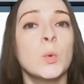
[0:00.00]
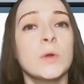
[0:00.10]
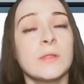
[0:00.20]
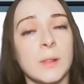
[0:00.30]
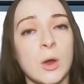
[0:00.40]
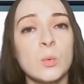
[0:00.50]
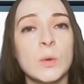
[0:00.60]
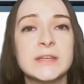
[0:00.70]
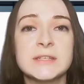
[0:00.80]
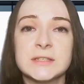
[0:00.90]
with long
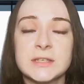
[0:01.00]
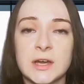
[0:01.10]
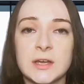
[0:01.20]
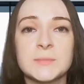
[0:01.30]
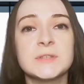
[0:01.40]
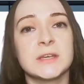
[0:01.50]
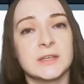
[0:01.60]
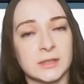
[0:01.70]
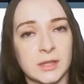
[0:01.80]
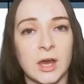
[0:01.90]
waiting times
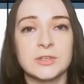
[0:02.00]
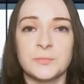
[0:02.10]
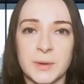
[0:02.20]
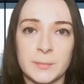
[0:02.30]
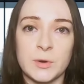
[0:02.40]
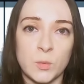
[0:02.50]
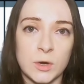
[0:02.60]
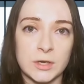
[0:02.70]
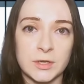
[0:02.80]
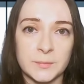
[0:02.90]
and a lot of
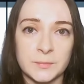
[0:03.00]
paperwork.